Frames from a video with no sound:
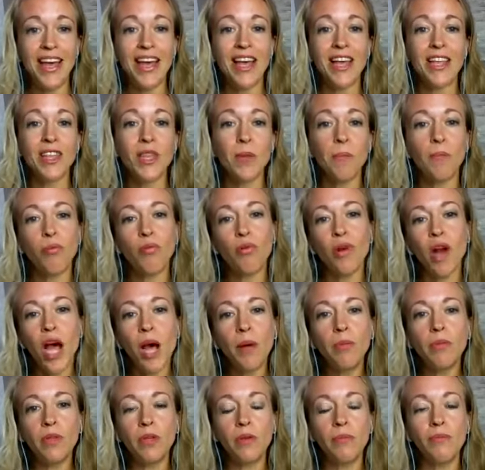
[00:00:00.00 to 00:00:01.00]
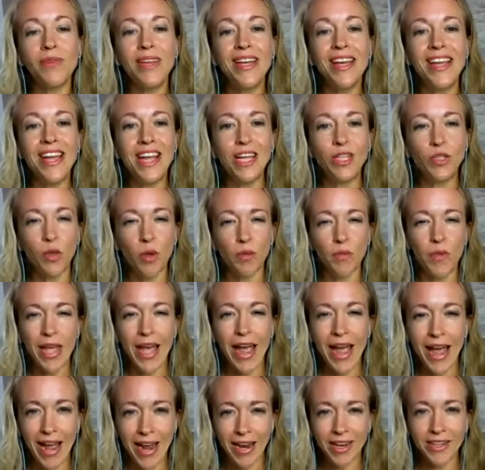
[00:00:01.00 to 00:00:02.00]
The problem is when we
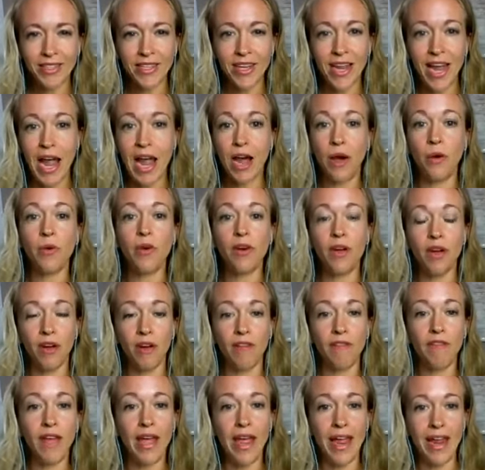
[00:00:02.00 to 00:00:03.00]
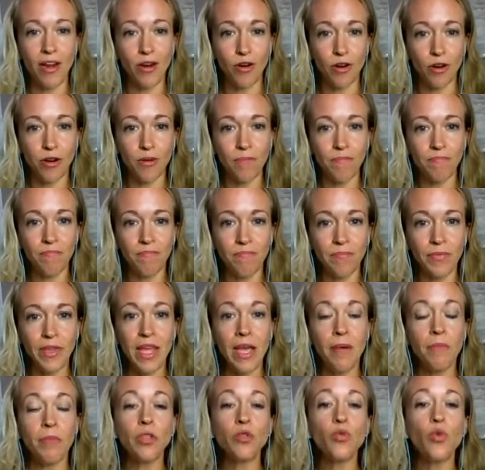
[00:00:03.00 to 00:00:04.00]
act out of anger.
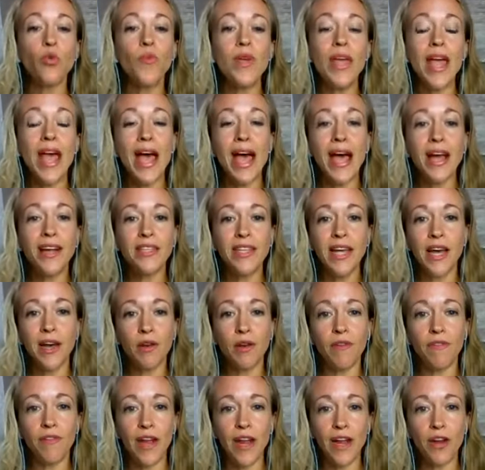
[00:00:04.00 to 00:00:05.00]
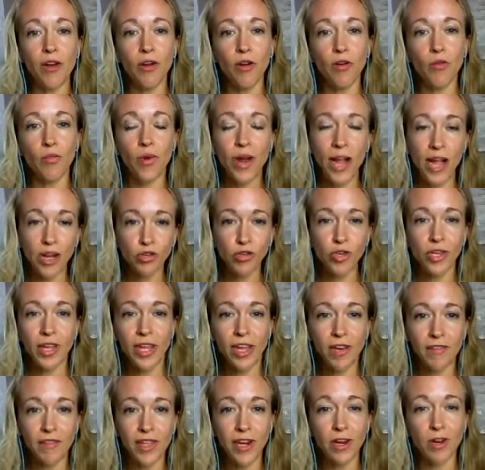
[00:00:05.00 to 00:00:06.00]
Because when we act out of anger, we're actually kind
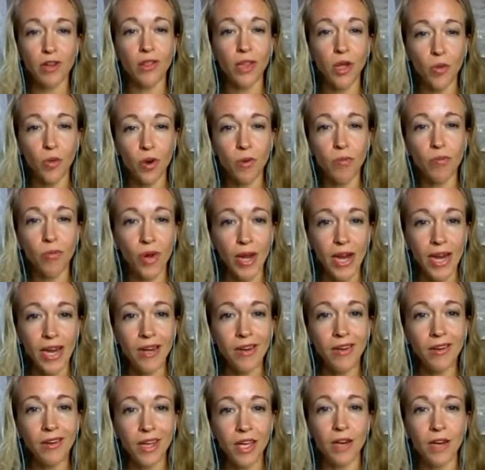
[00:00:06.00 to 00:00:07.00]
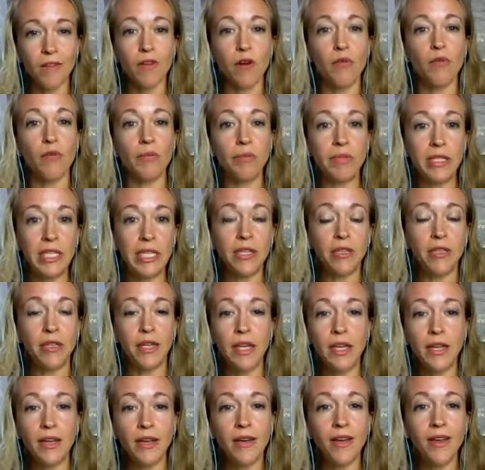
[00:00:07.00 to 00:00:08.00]
of in our lower brain, kind of our
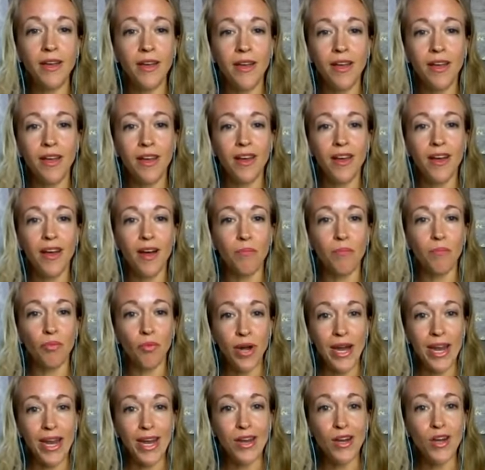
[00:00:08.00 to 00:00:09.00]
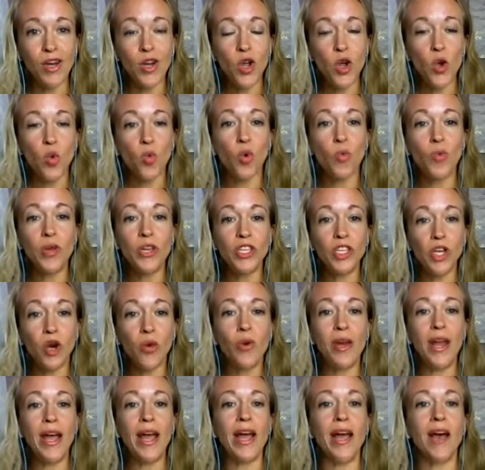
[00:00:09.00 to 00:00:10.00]
reptilian brain, where we
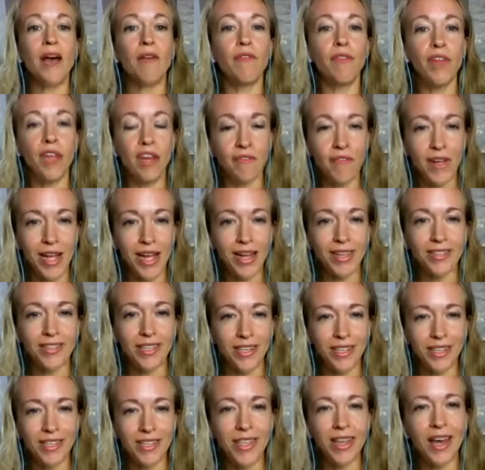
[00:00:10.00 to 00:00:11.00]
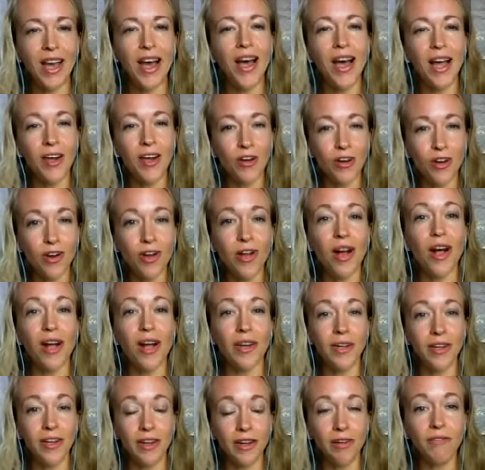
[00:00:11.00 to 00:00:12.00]
don't have kind of access to the higher
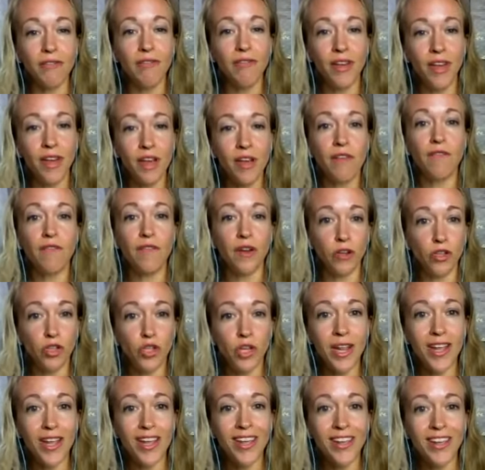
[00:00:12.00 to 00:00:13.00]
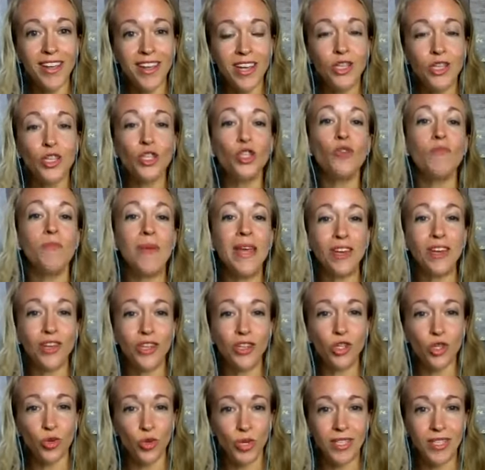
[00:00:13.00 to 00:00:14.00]
cognitive functioning to make good
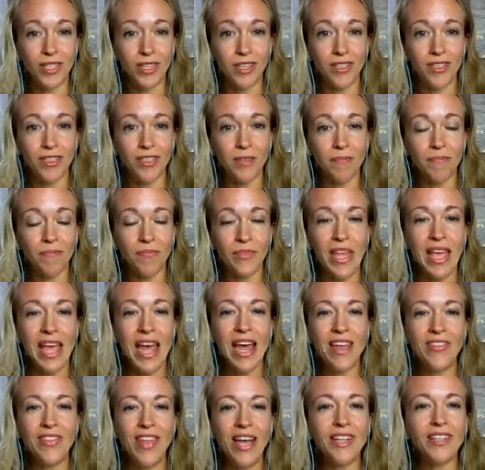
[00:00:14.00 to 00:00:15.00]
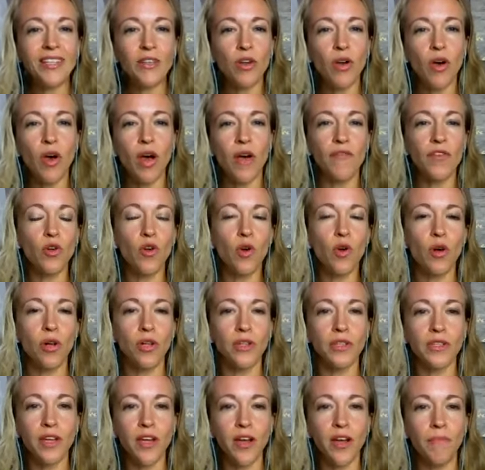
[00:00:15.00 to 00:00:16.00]
choices. And that's often
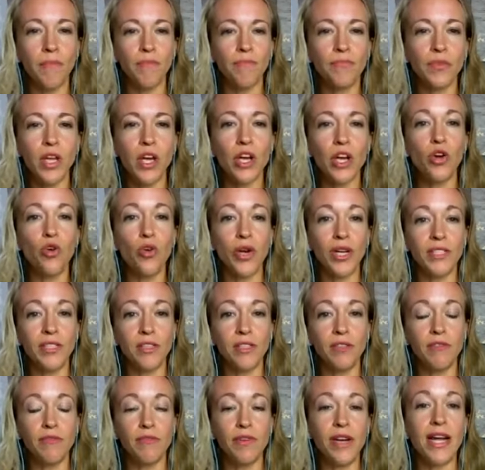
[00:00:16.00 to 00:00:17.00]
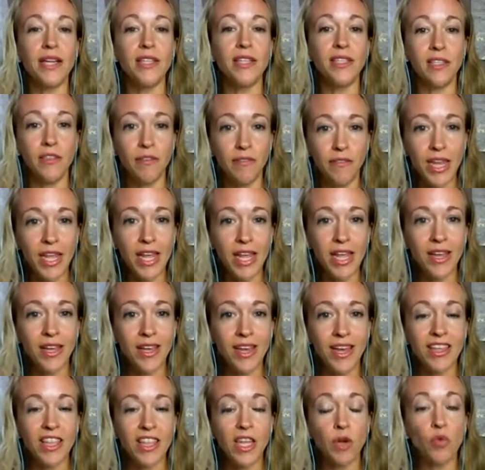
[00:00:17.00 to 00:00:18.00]
called aggressive reactivity,
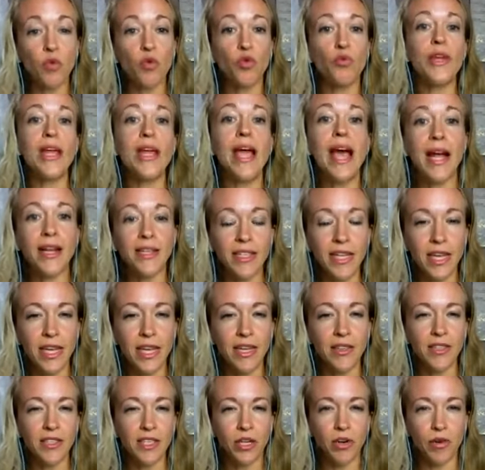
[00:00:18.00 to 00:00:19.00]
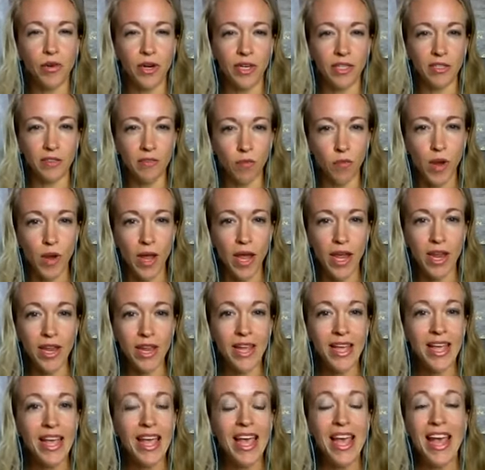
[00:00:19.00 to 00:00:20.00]
that we're reacting in this aggressive way.
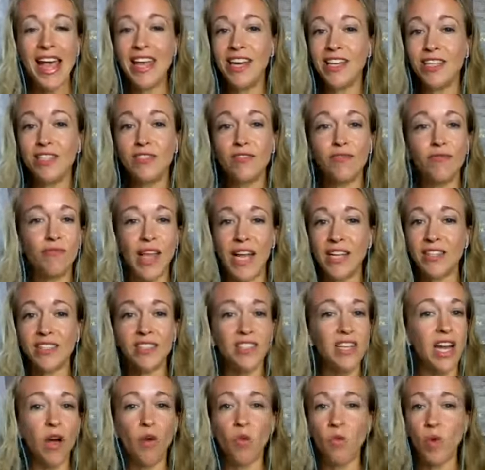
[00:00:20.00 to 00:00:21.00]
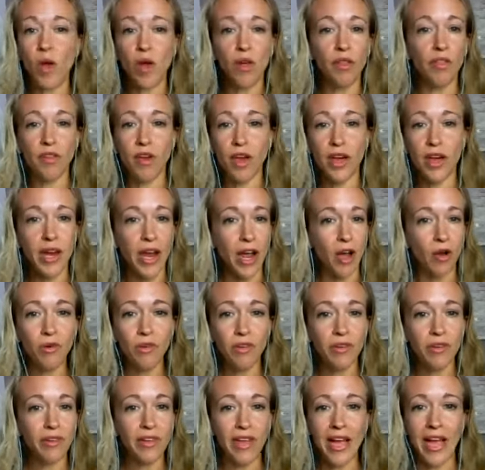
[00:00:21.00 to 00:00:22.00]
And that's not well thought out
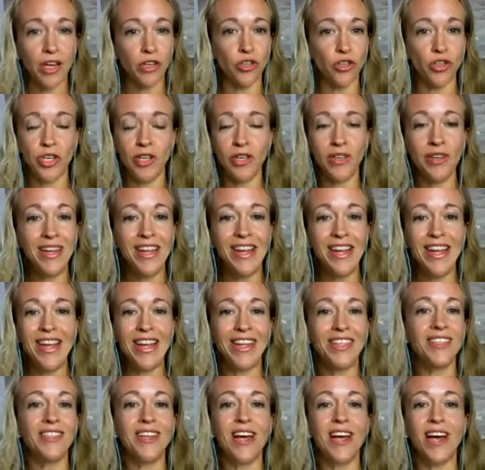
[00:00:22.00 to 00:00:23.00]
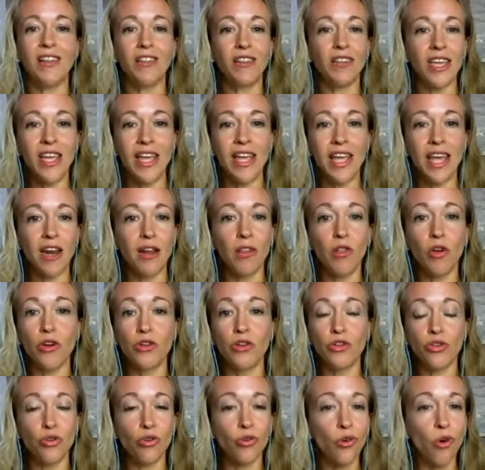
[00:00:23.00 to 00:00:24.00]
action. It's not looking at a
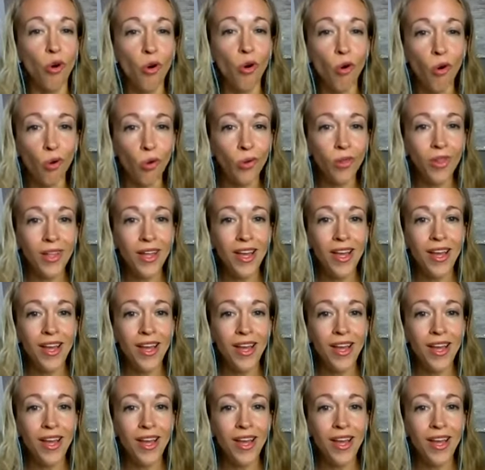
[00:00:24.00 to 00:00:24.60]
larger goal.